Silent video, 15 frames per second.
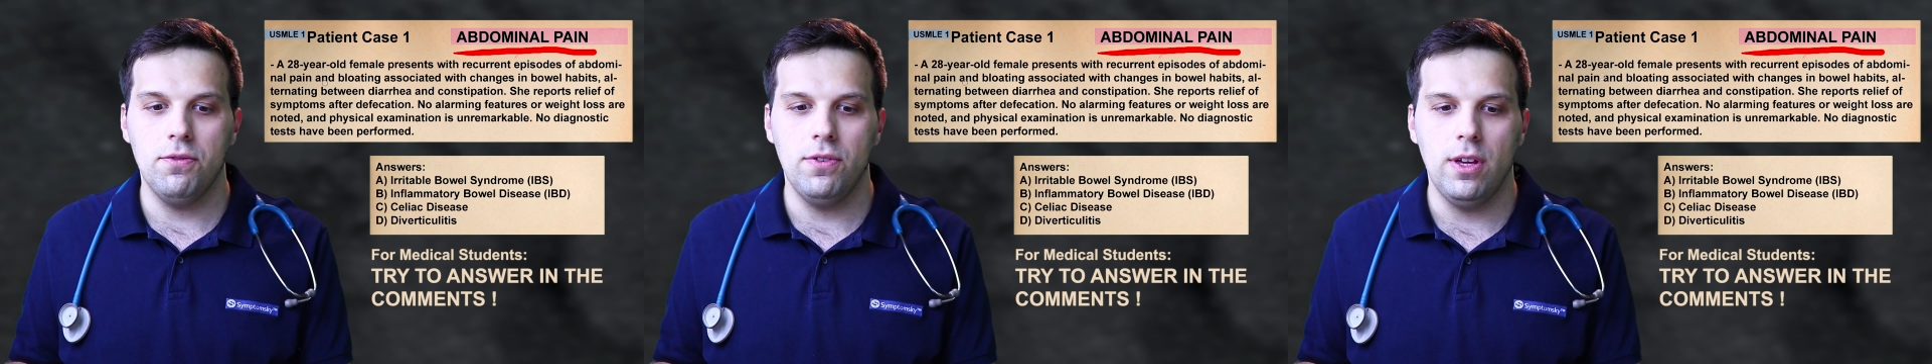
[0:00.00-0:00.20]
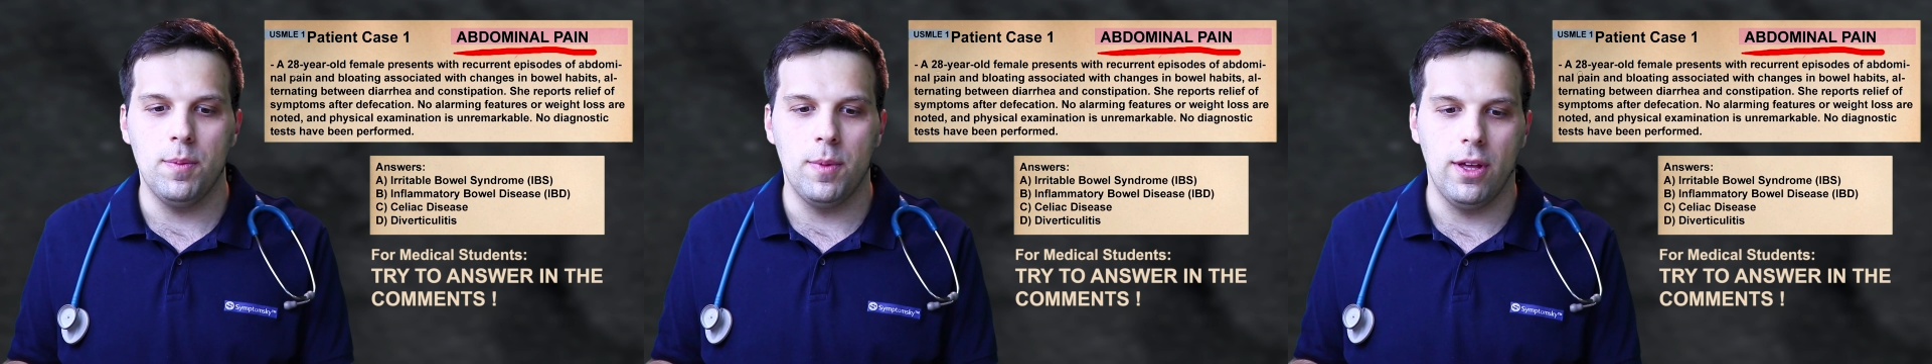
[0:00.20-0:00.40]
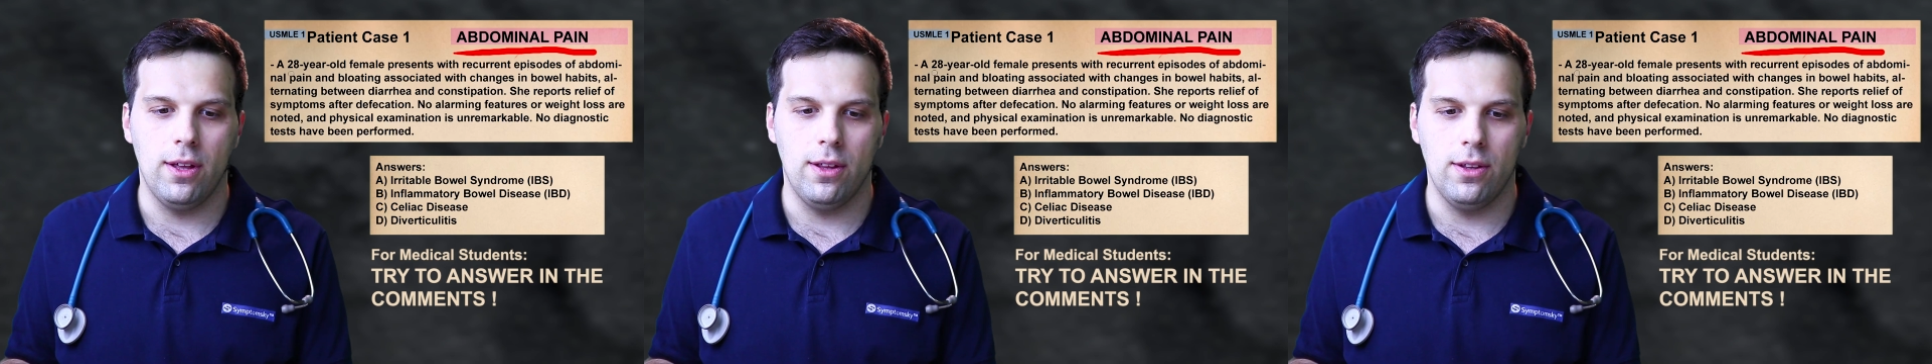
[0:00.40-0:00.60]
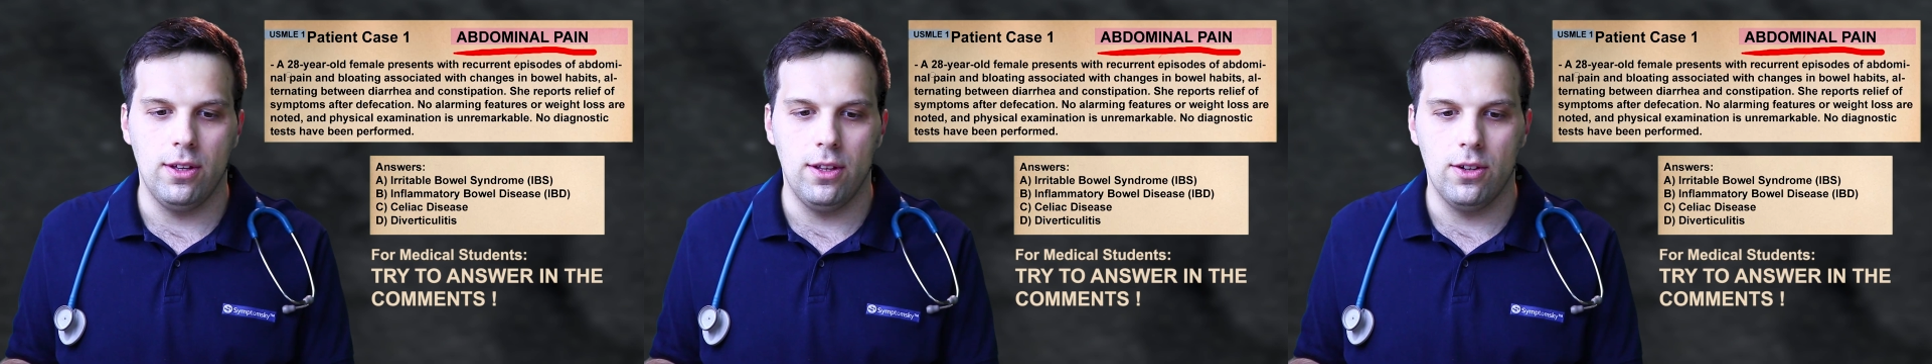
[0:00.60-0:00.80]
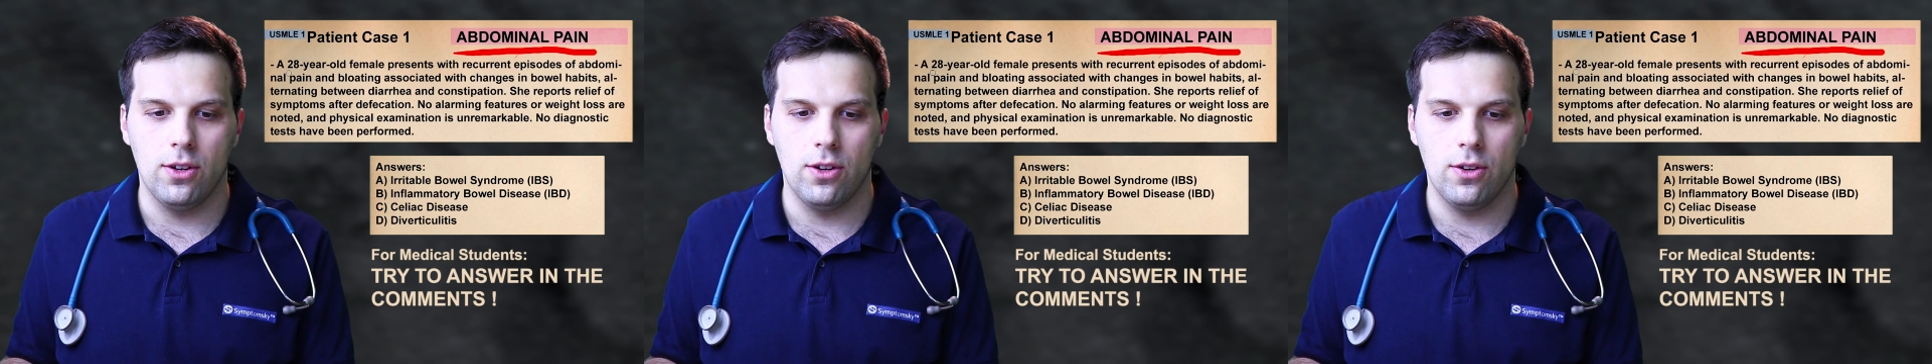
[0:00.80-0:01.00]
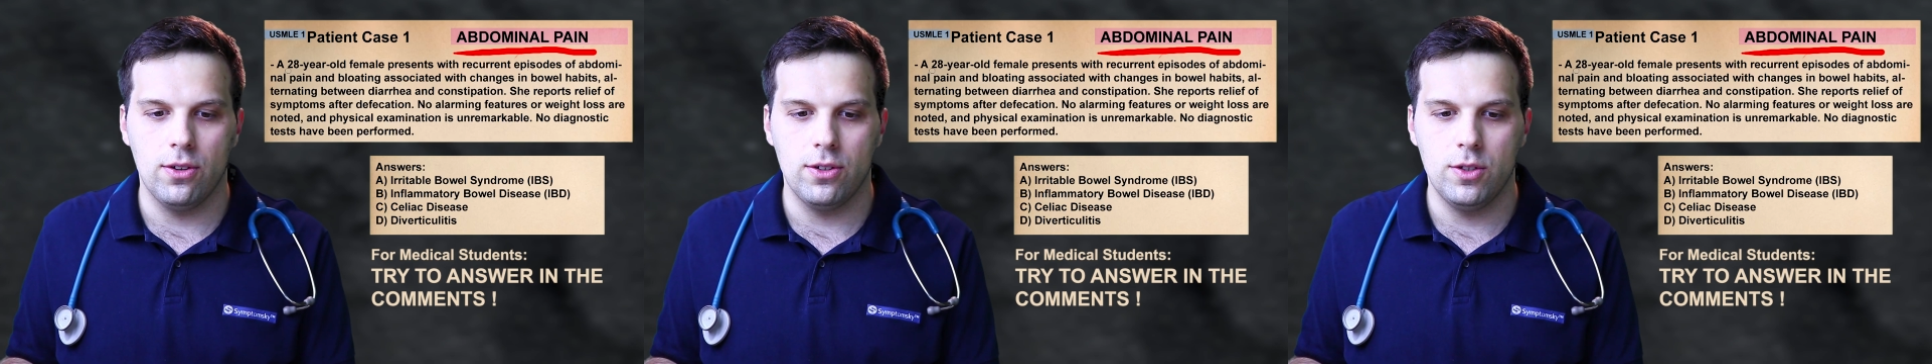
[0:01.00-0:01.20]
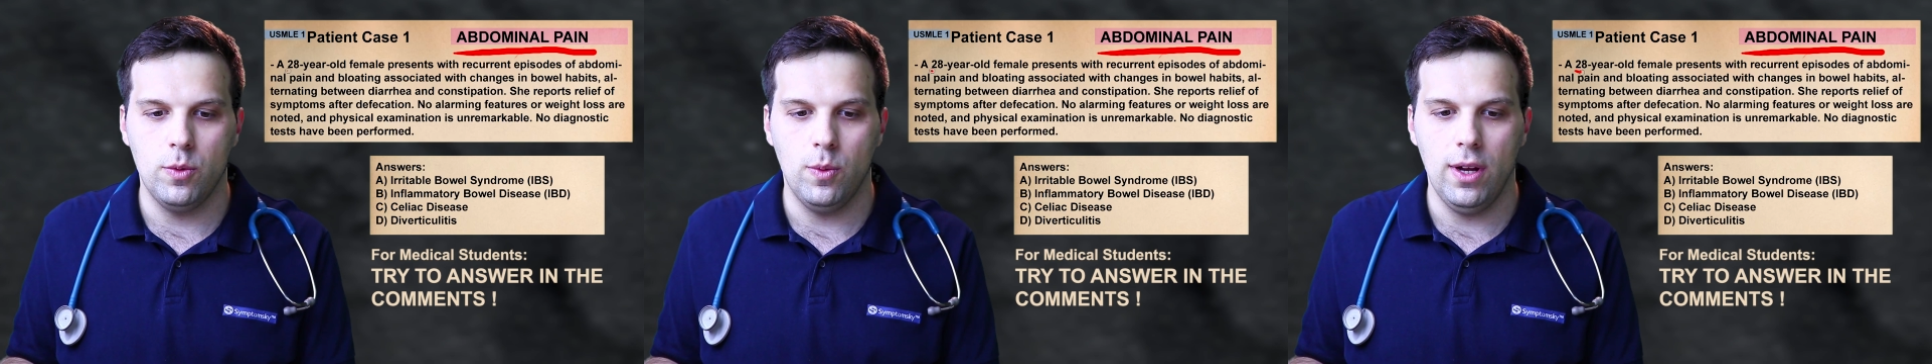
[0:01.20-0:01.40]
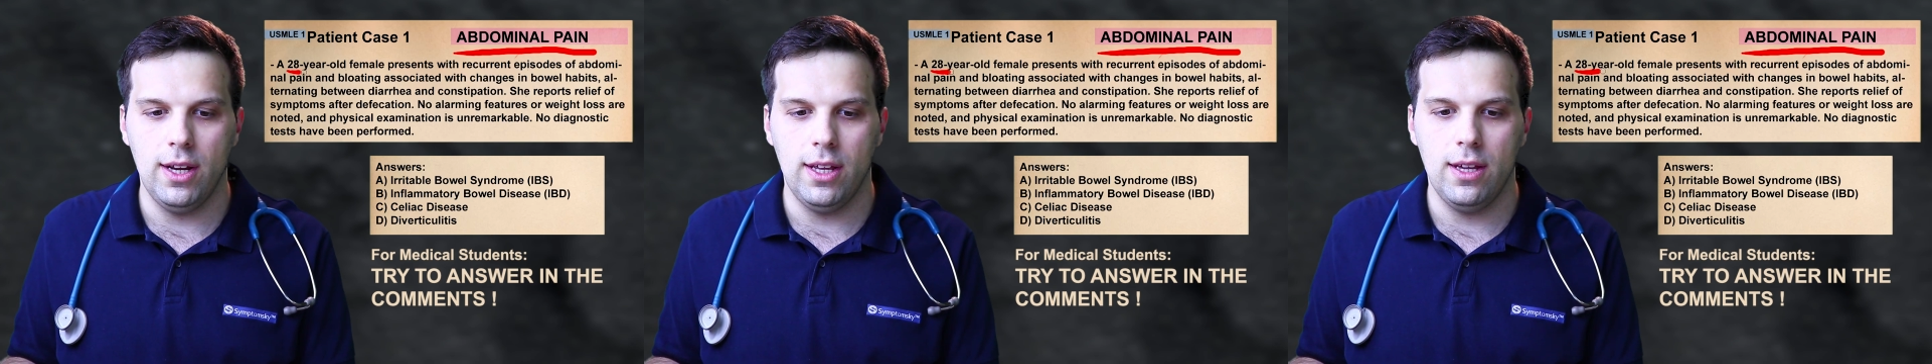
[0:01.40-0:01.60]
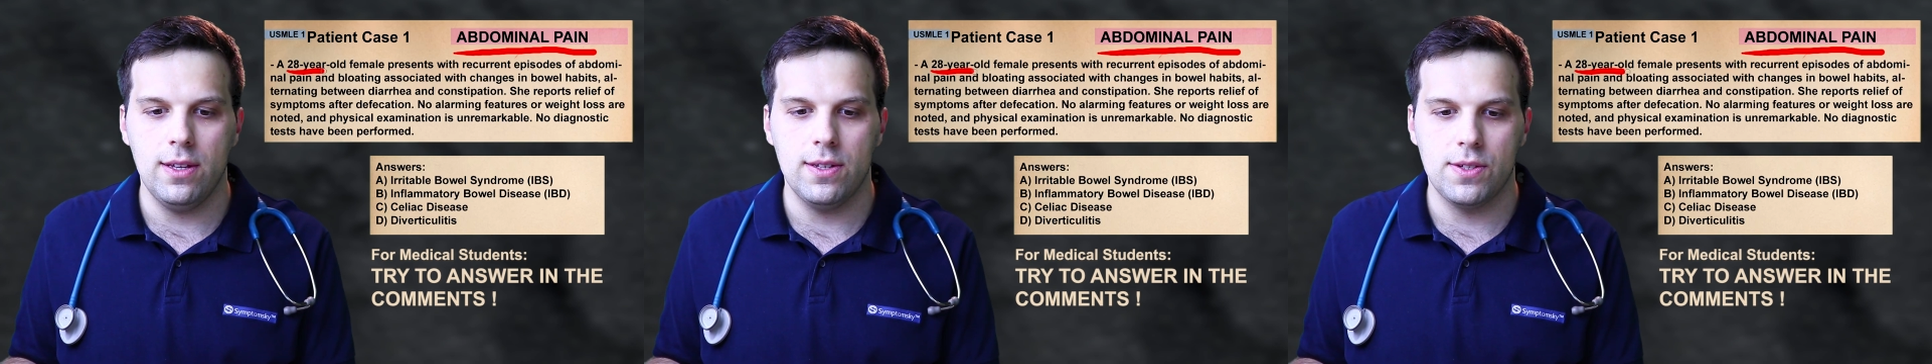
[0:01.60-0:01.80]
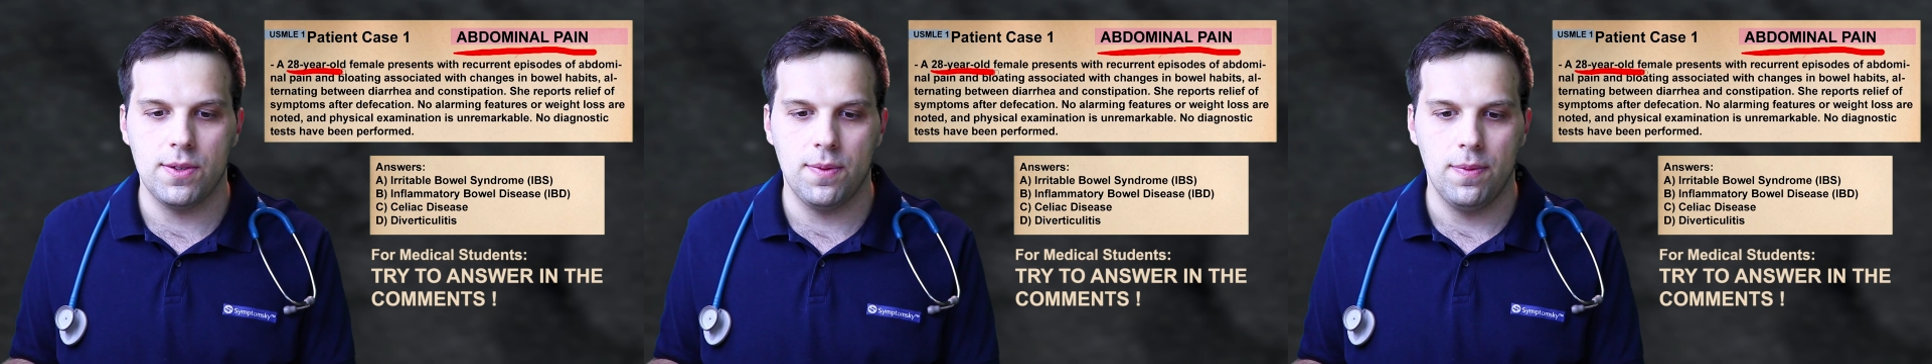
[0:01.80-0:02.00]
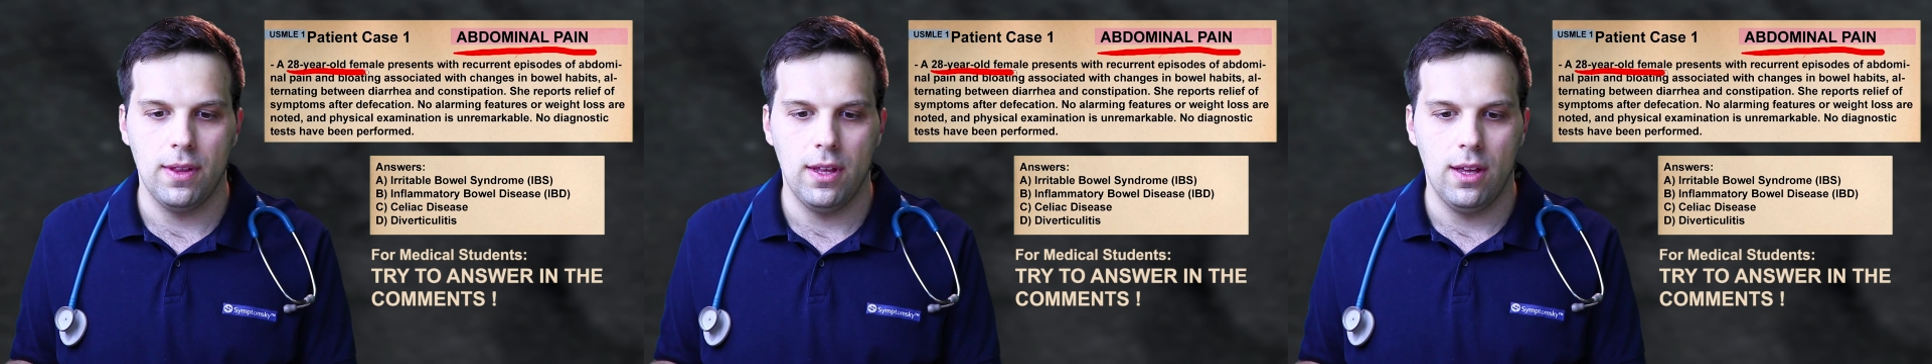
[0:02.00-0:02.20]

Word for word: female in her 20s,